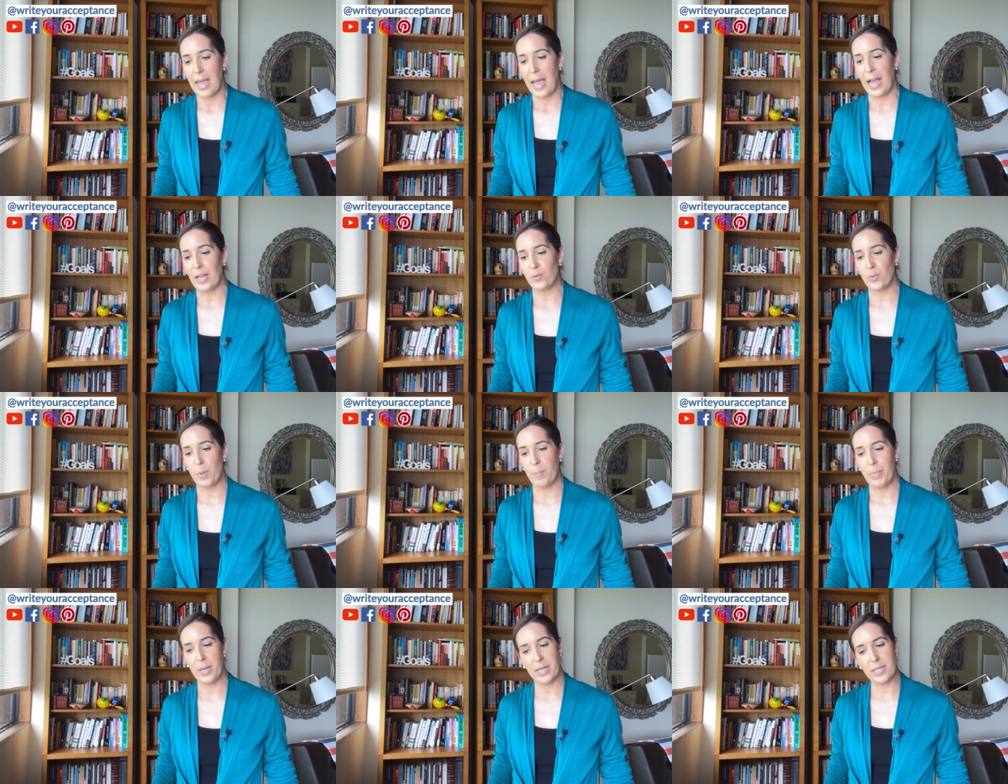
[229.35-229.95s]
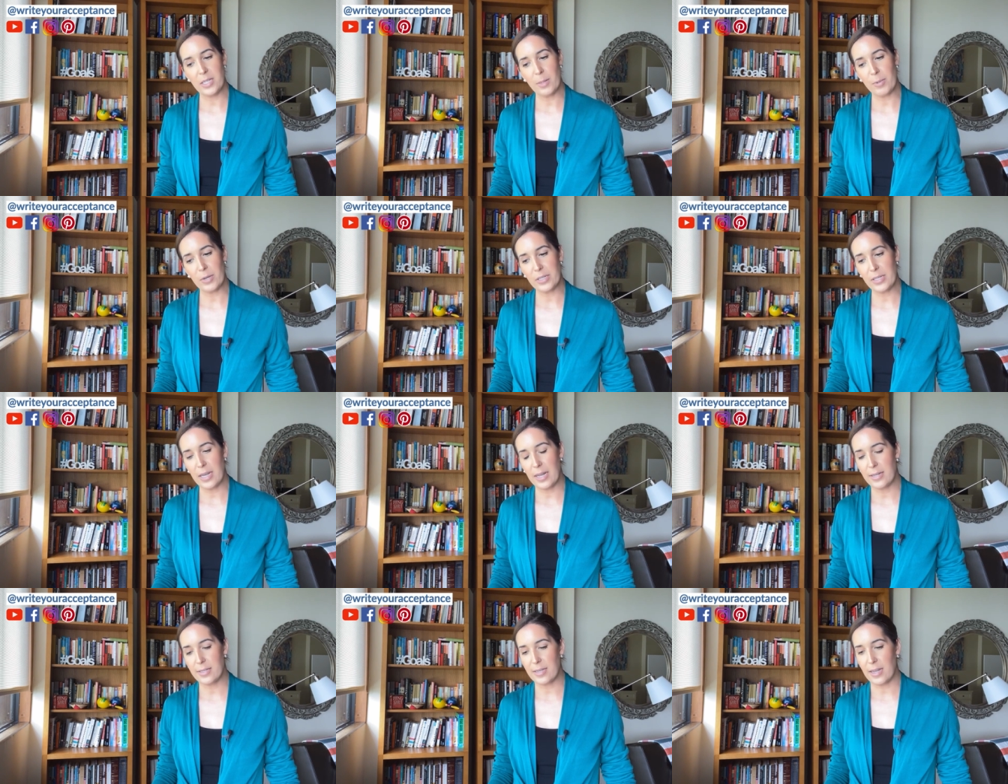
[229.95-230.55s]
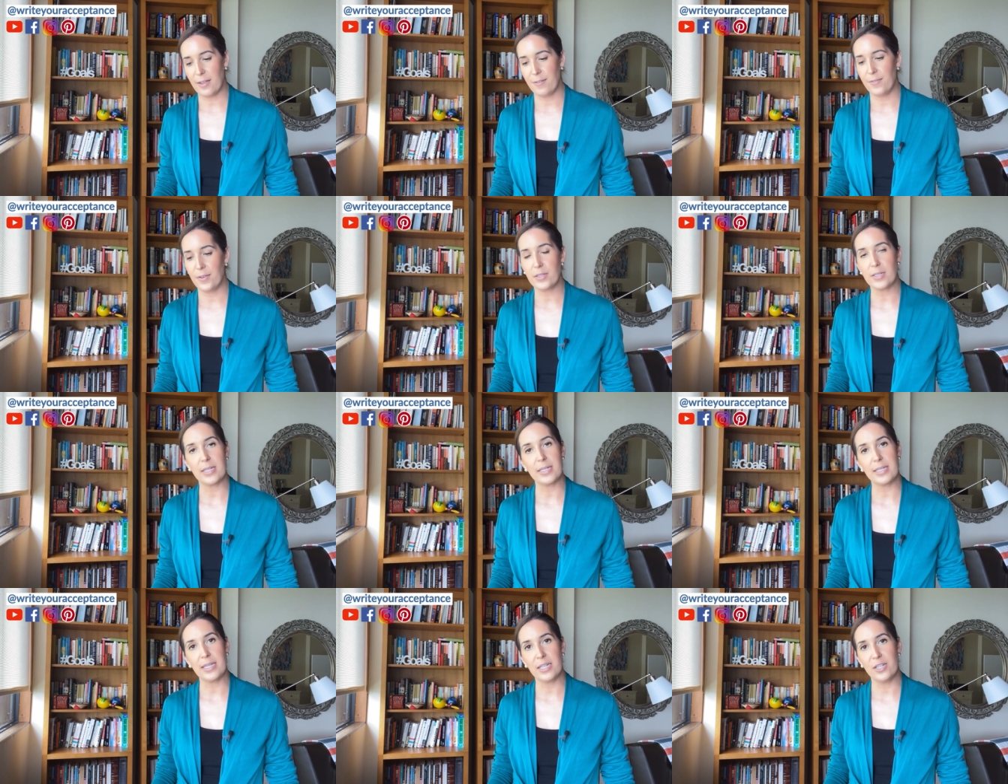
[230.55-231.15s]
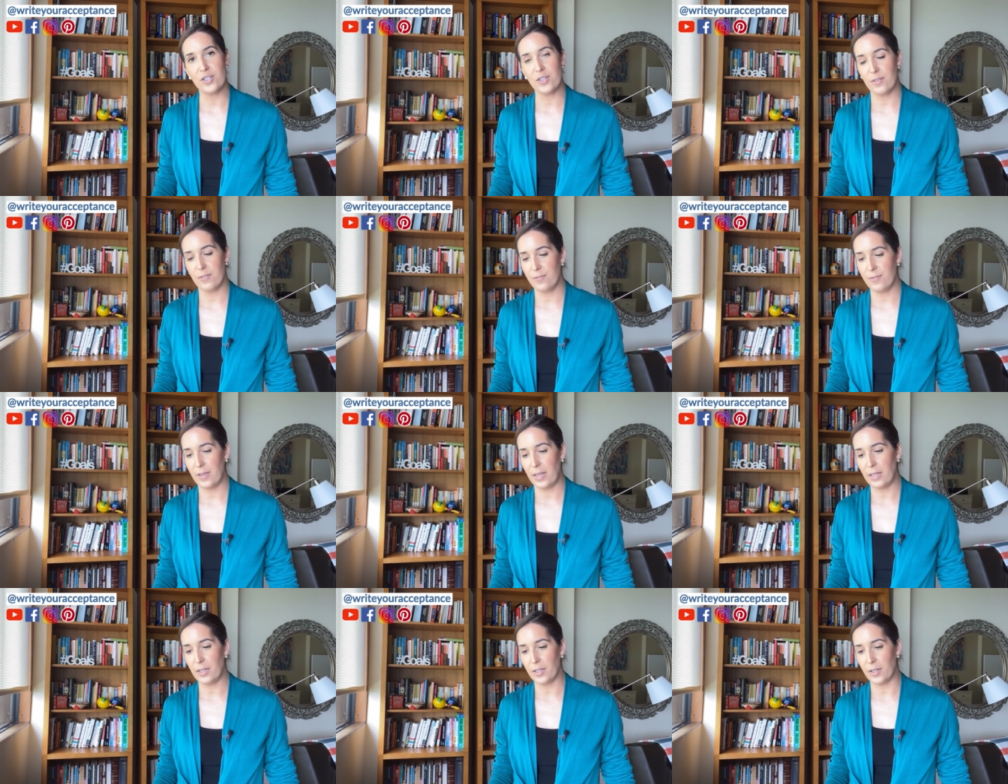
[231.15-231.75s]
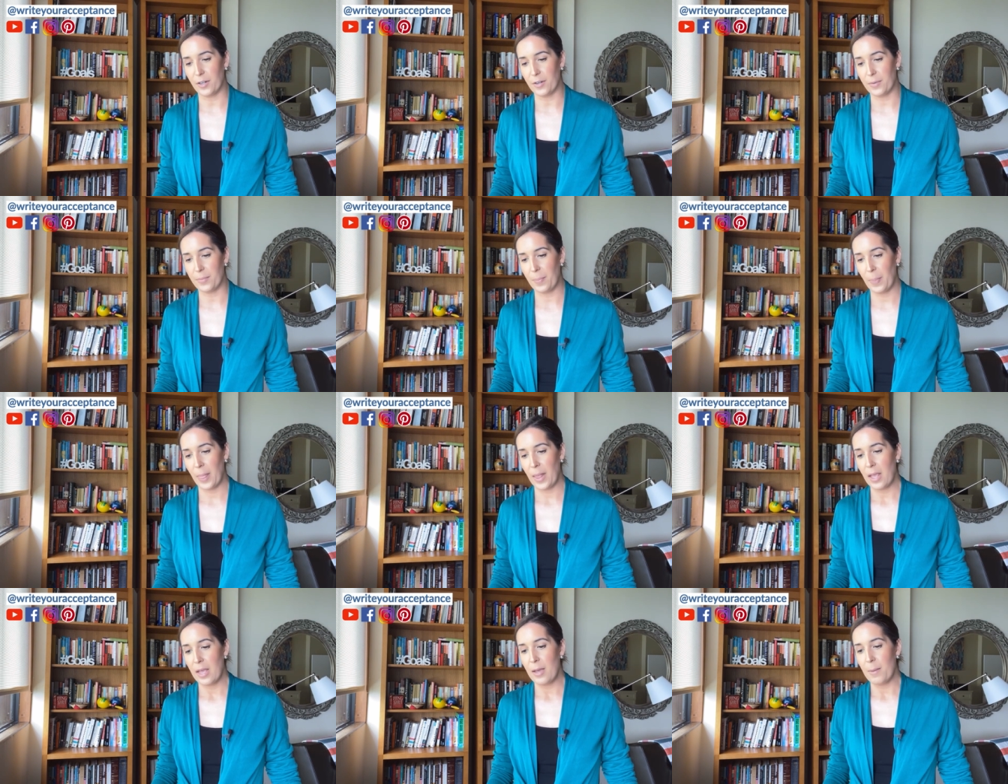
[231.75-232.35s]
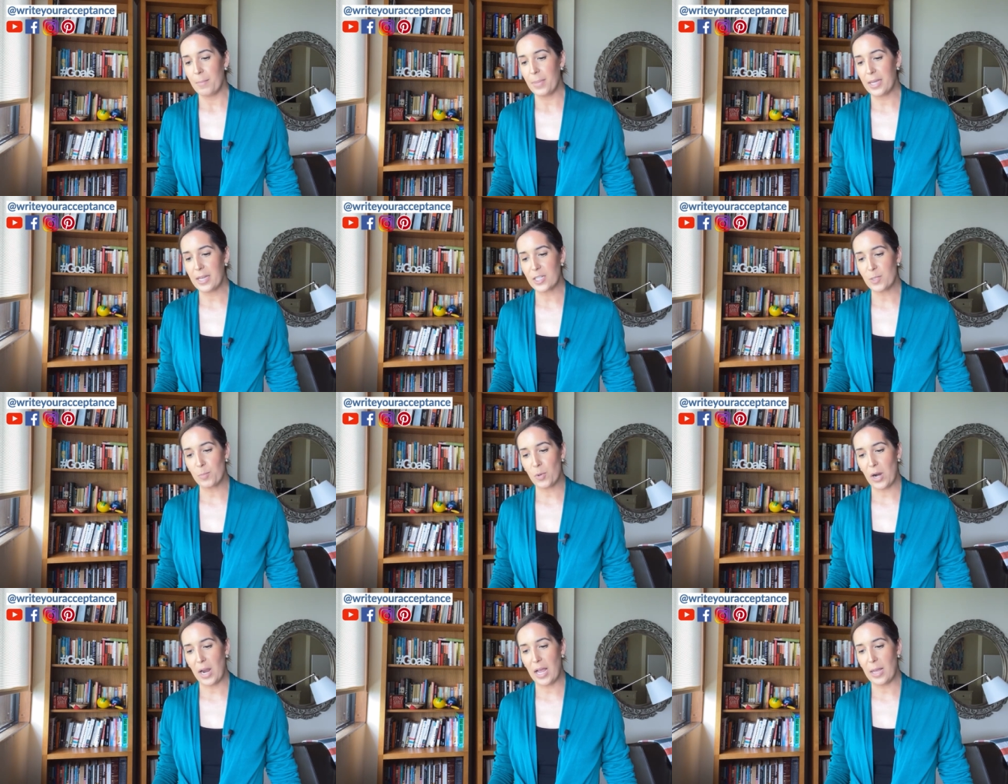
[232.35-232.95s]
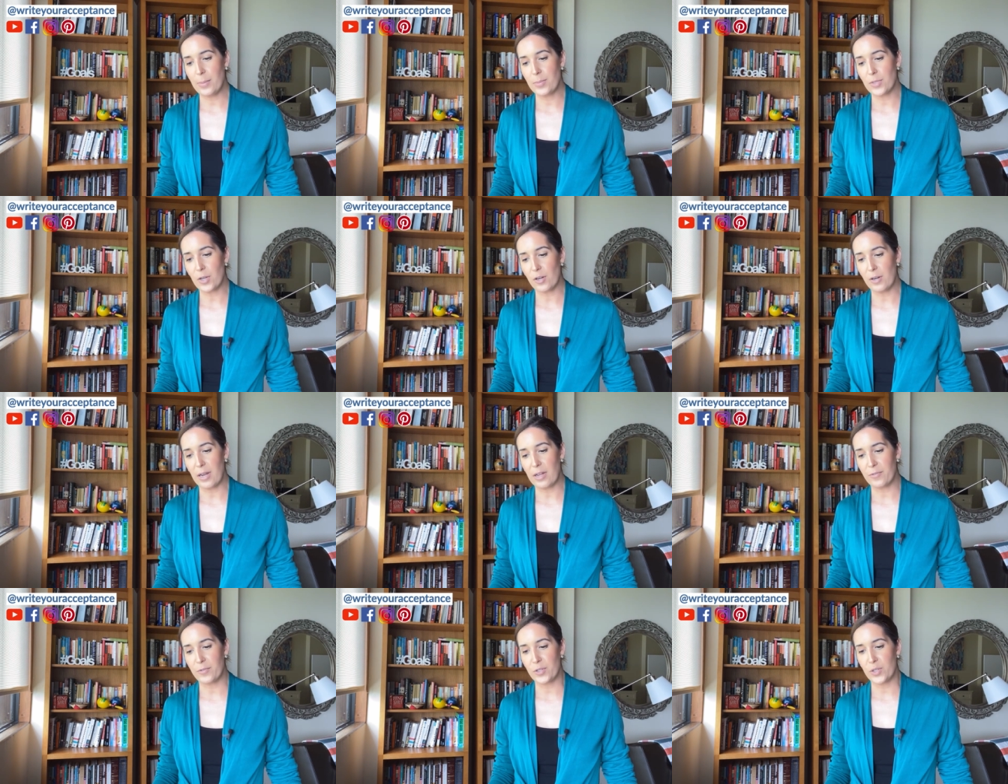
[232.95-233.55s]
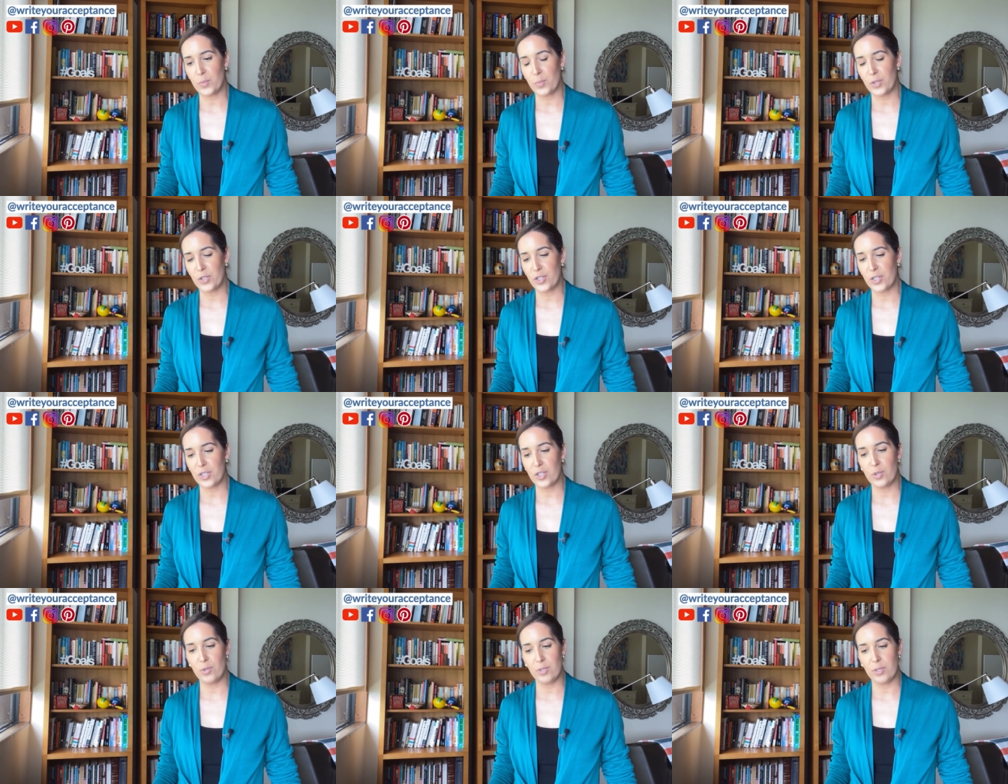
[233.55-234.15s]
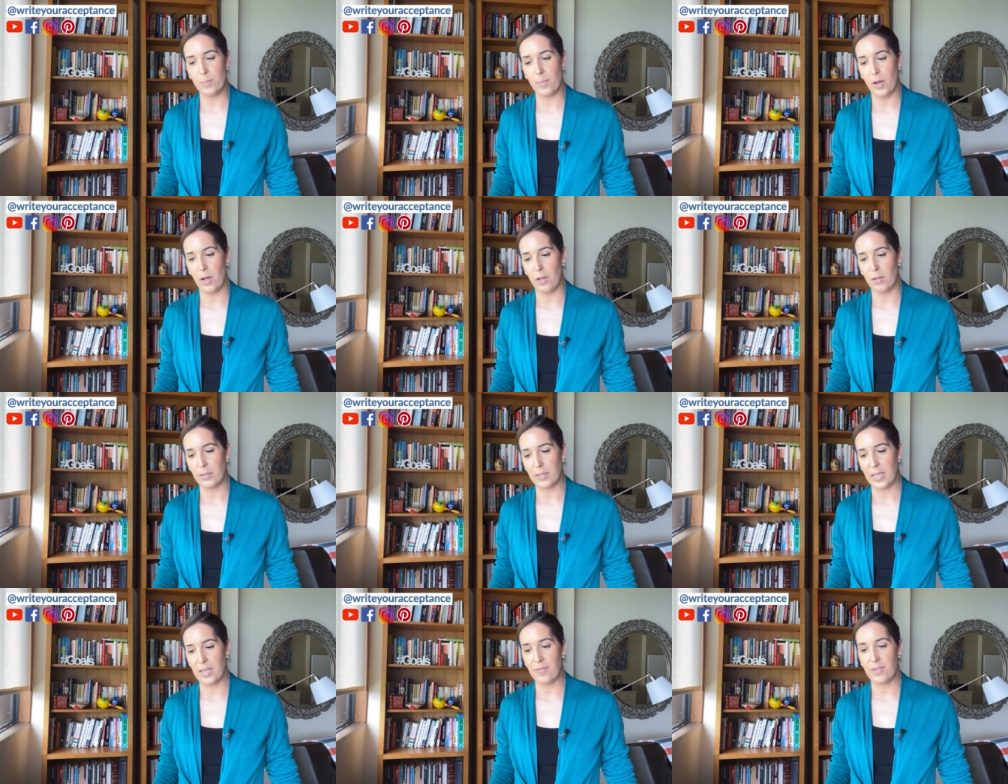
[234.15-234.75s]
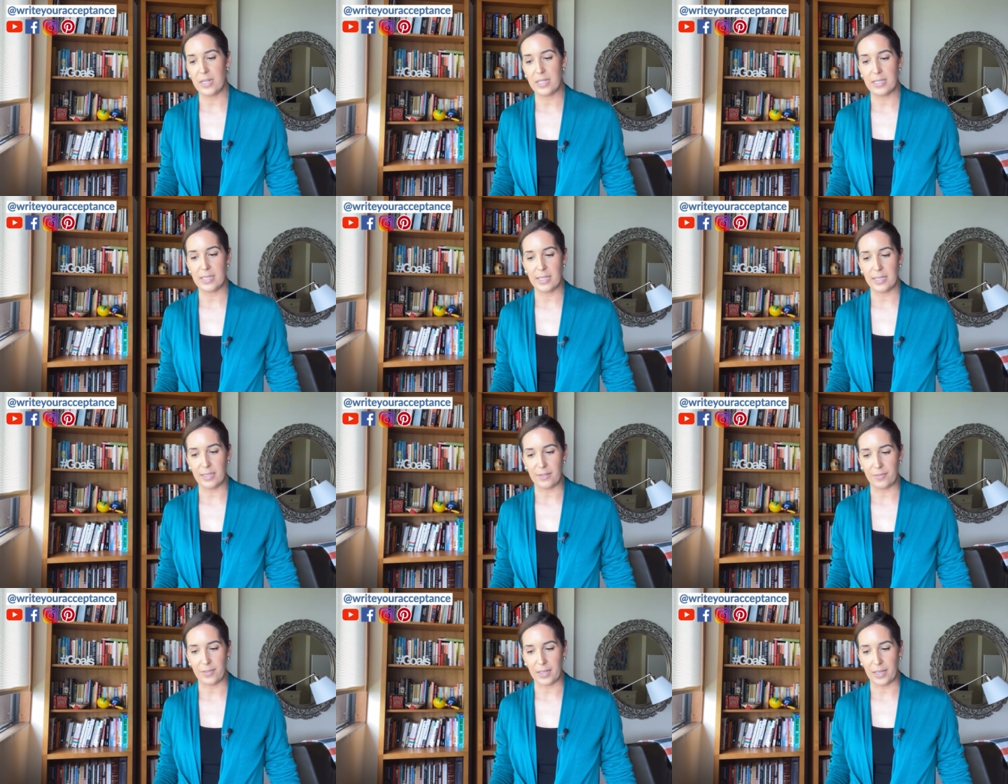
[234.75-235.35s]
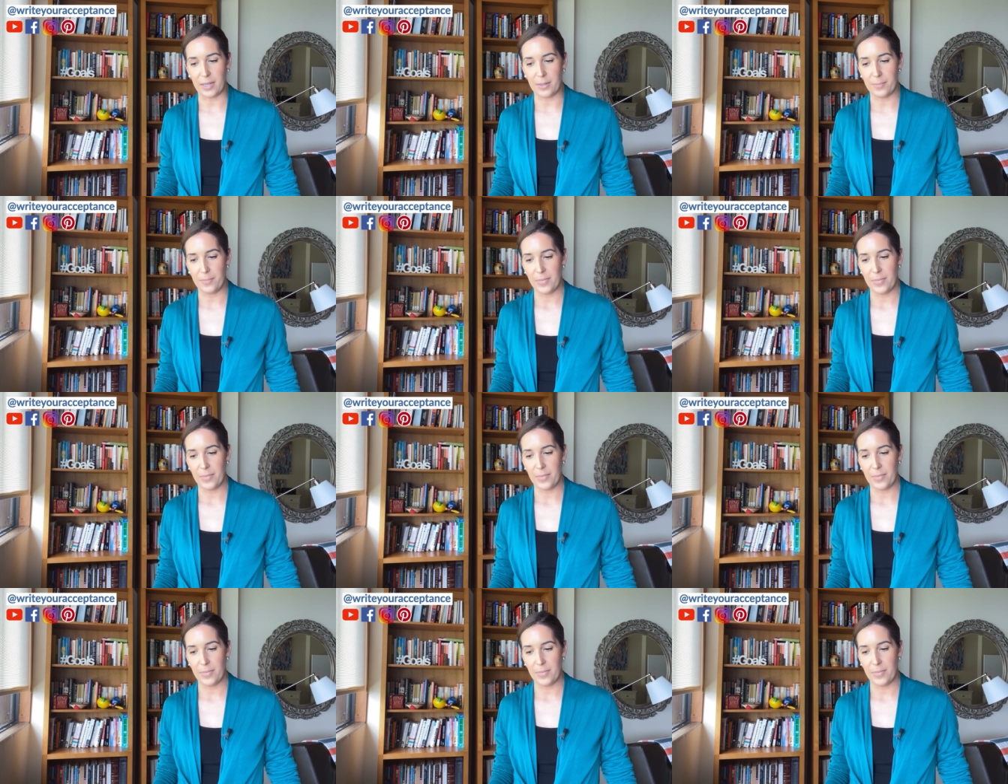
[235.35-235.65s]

as we picked up our tents, I felt a tinge of failure because perhaps our efforts were just too small, even insignificant.